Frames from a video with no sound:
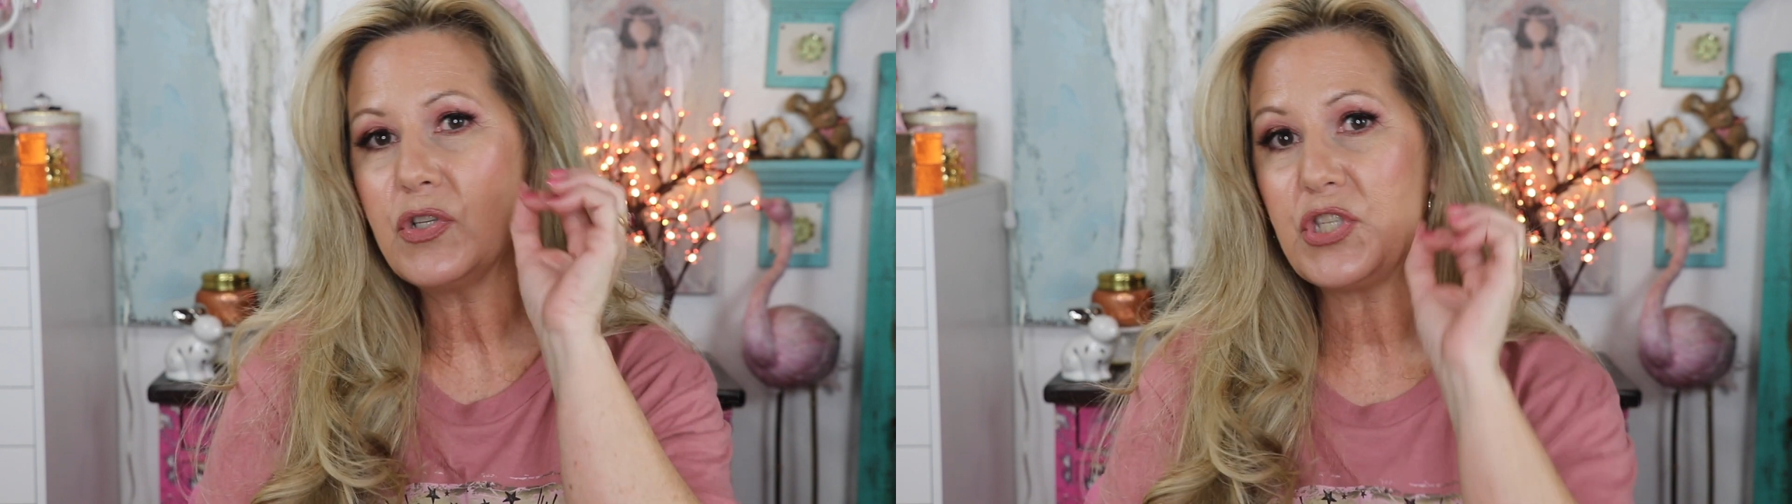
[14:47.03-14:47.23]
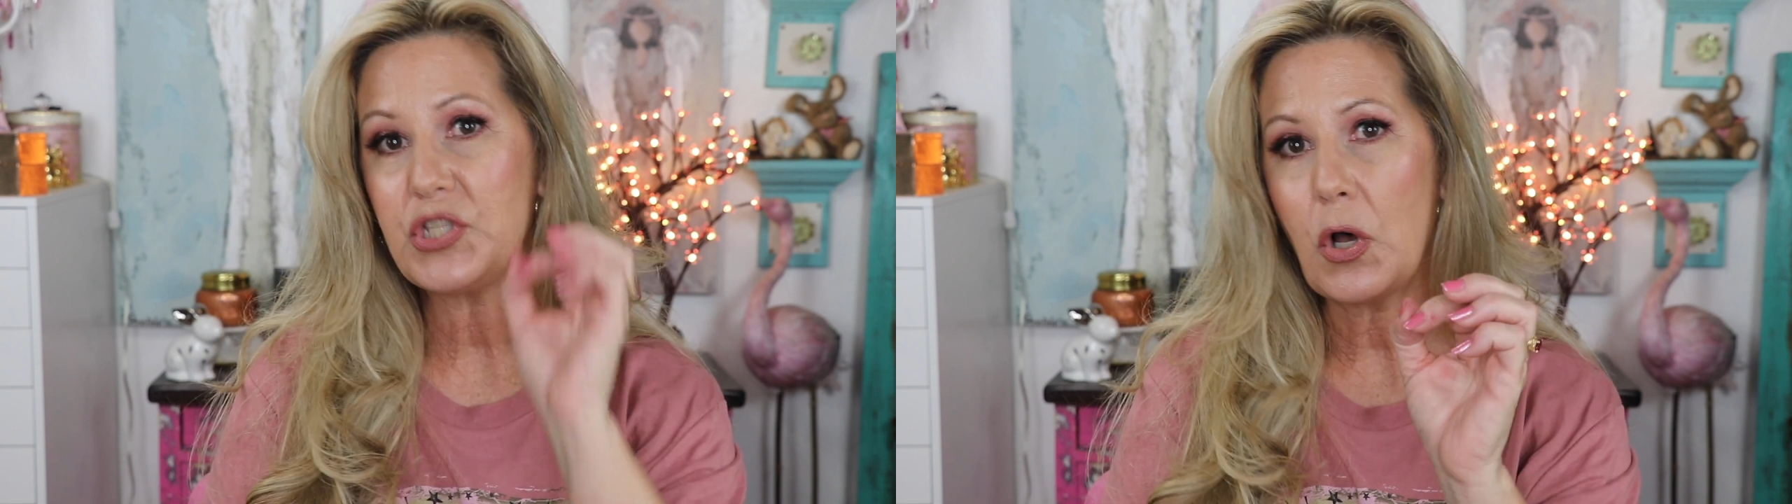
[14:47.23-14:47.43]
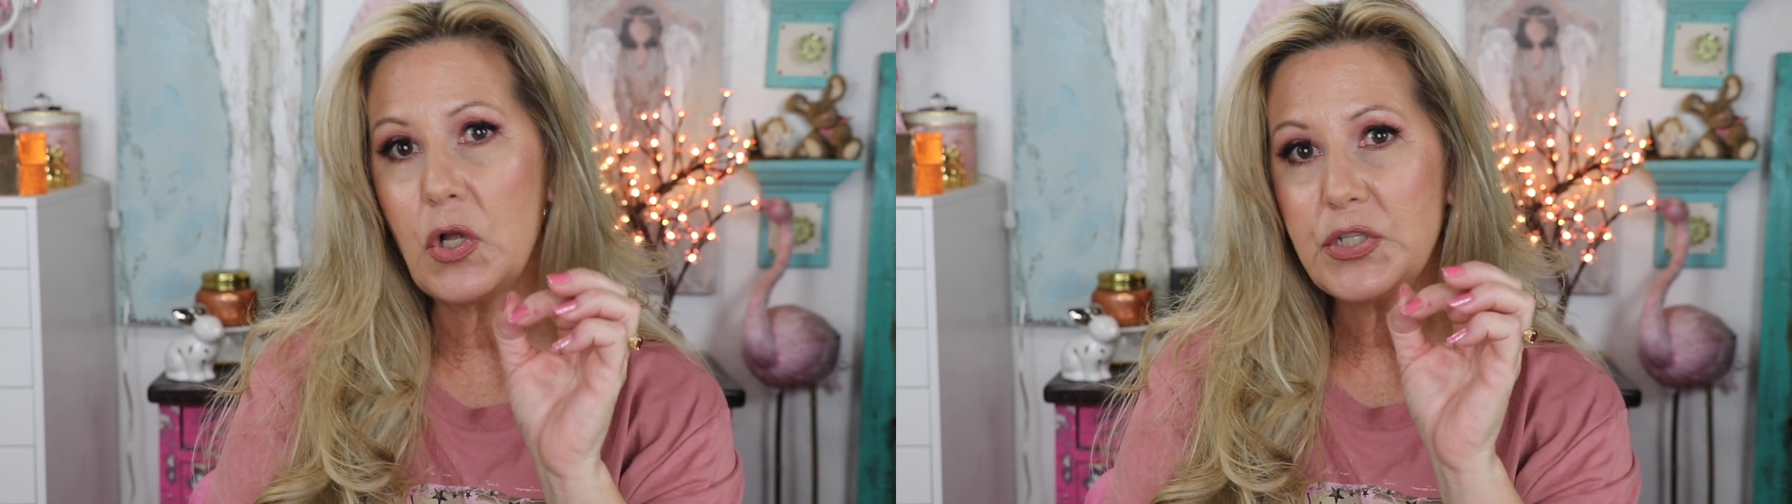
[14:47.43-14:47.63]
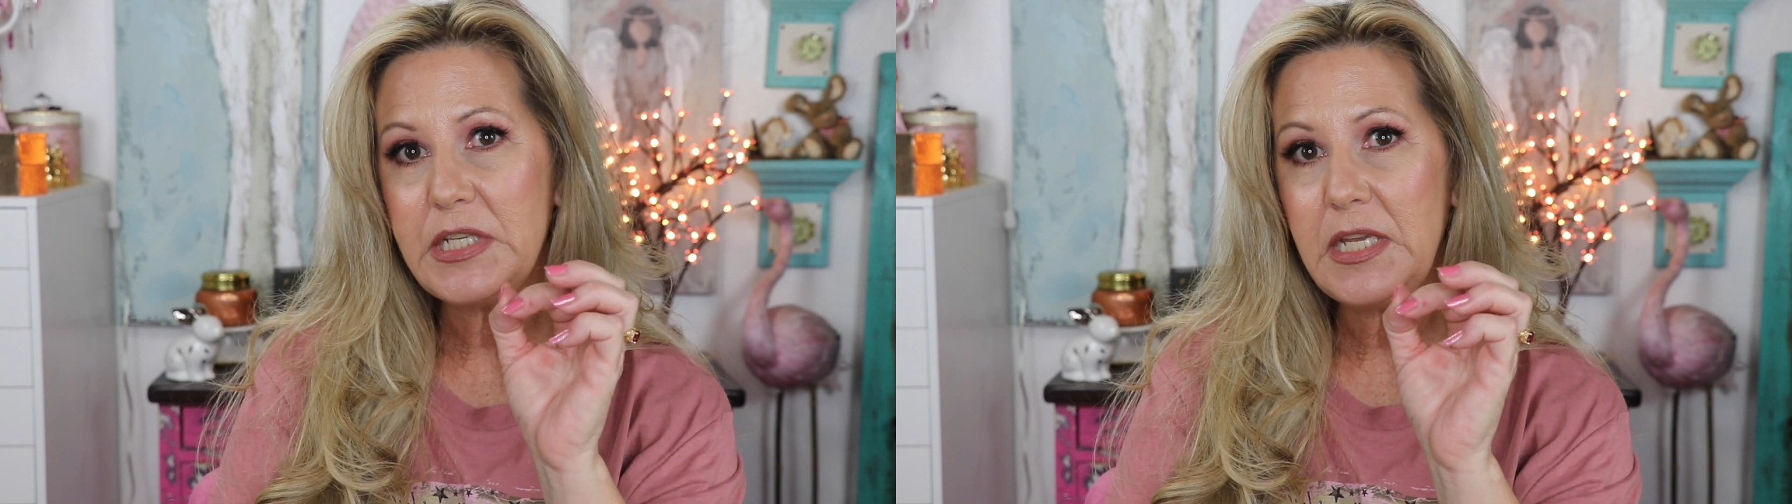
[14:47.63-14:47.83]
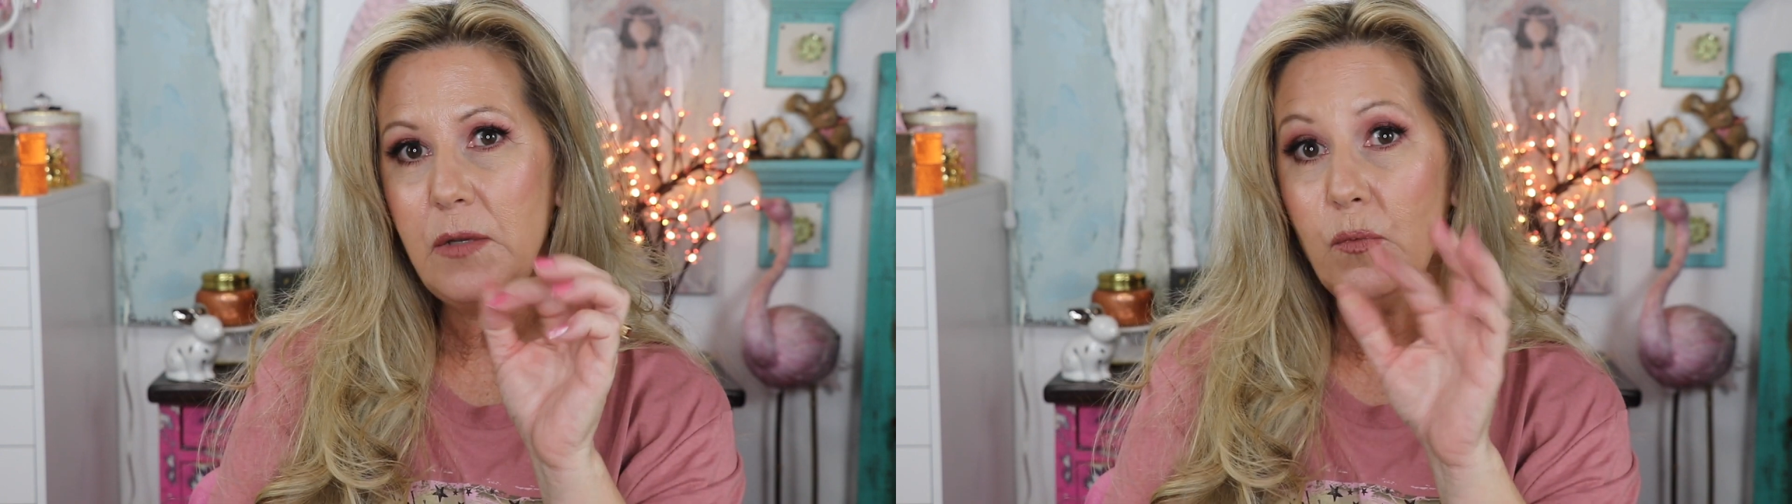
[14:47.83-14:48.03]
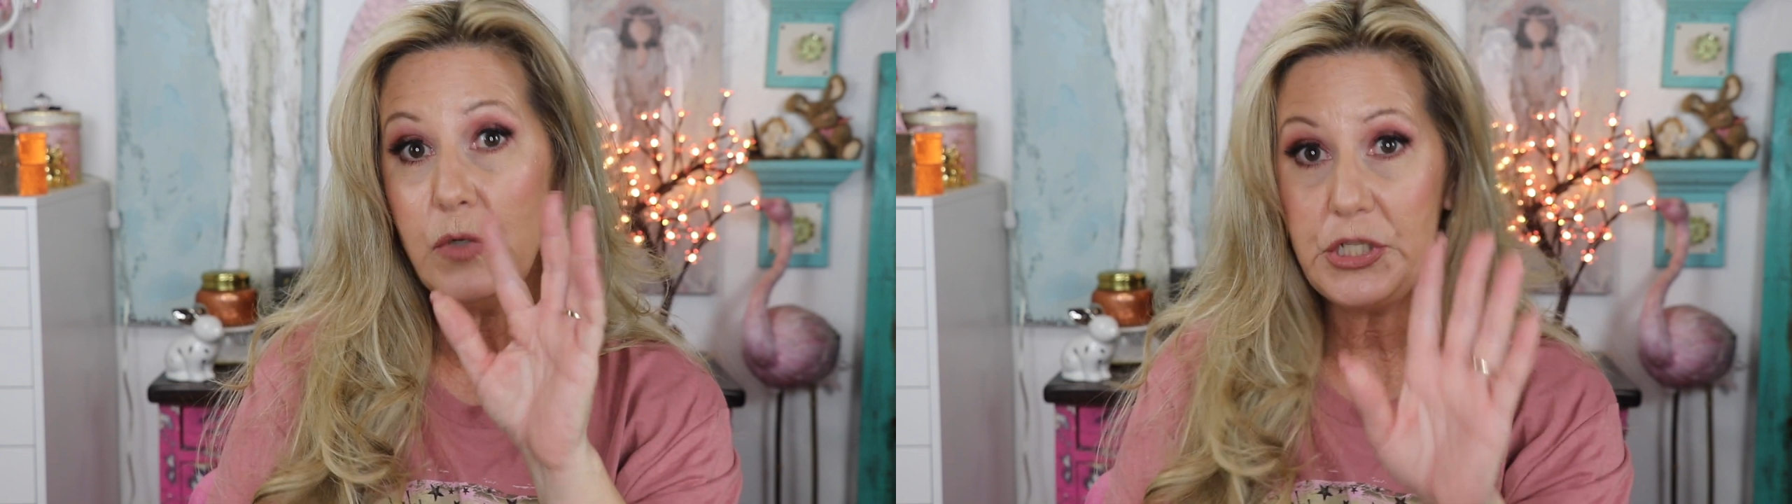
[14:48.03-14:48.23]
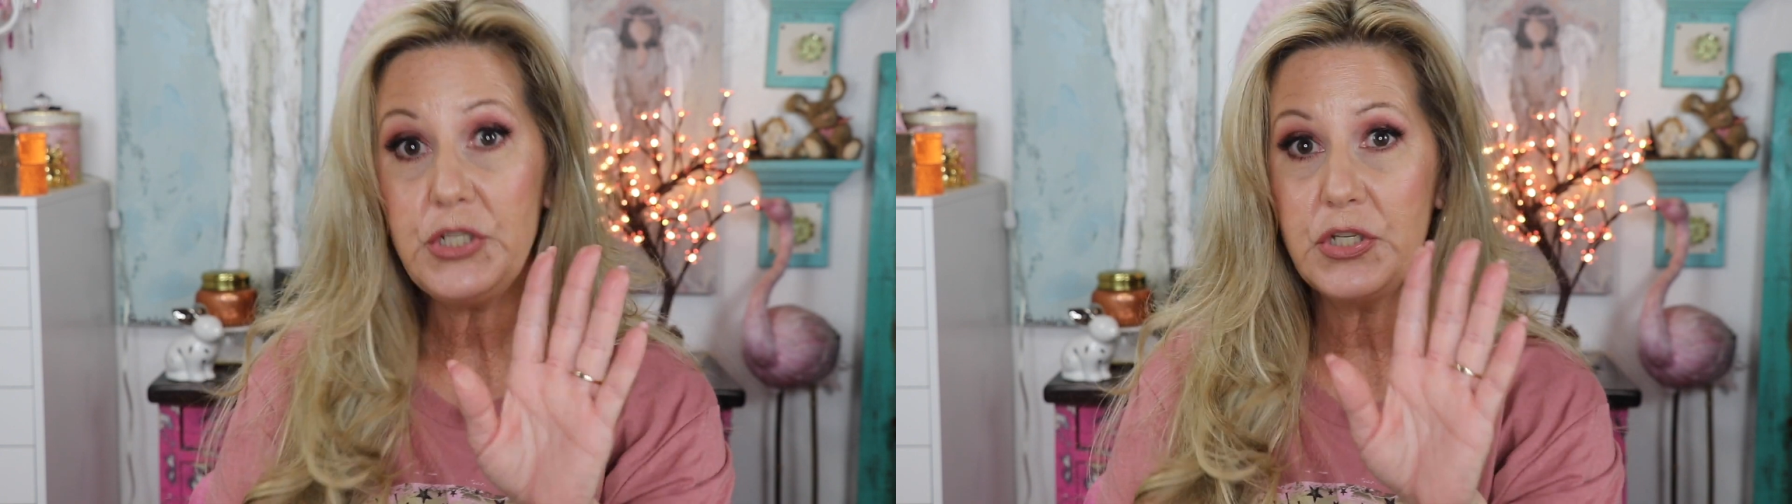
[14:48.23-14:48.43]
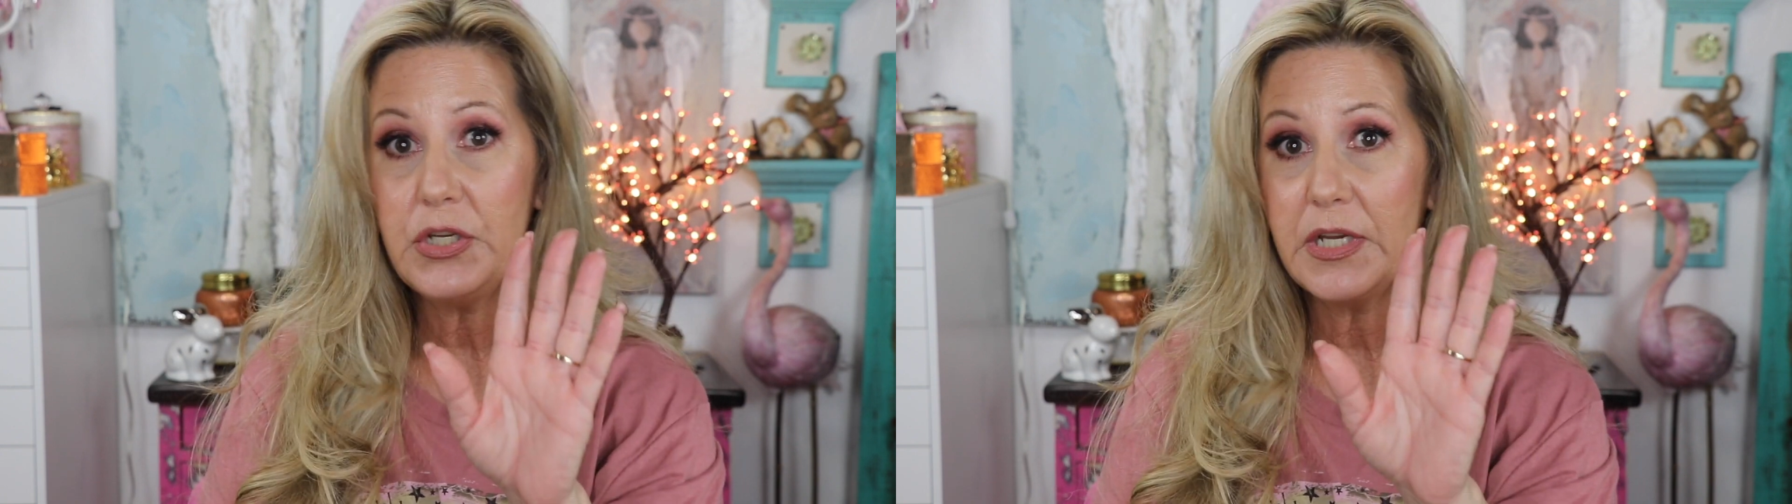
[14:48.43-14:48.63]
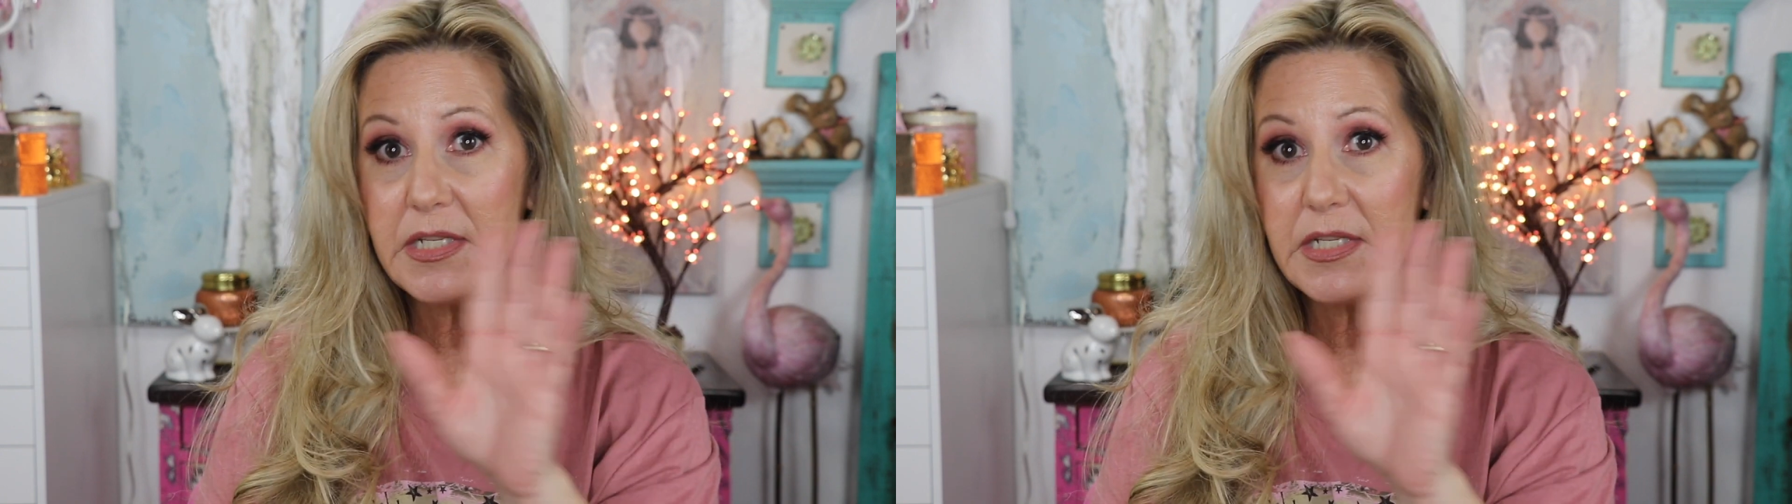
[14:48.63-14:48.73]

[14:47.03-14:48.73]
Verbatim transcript: salty, which is good.